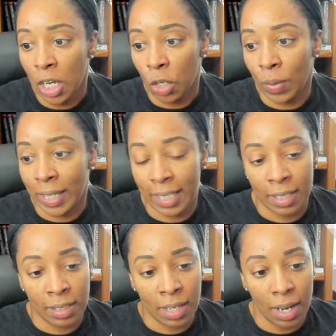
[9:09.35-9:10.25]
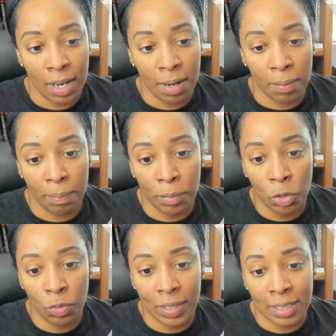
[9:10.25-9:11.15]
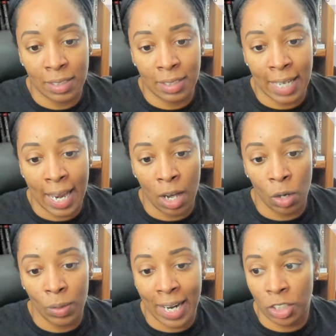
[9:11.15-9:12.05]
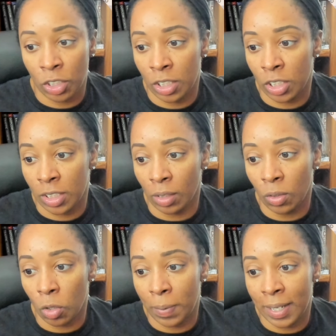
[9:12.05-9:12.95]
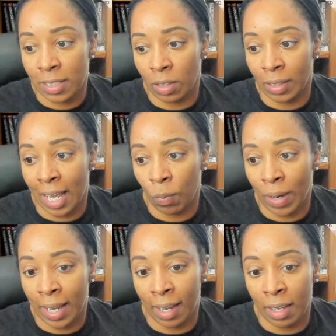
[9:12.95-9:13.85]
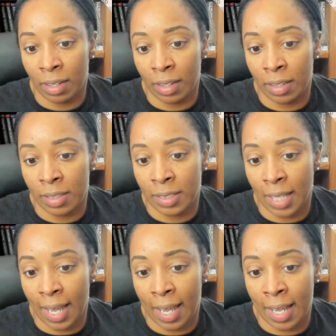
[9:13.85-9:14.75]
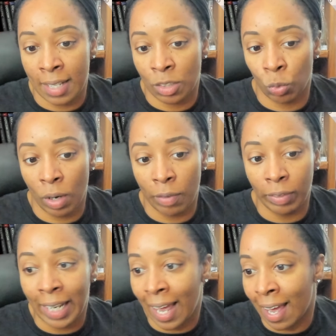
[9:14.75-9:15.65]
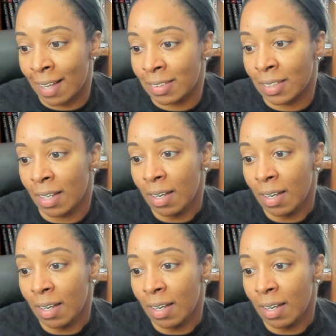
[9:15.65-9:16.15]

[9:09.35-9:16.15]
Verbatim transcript: we can move this down actually just a little bit, so that way it is at roughly at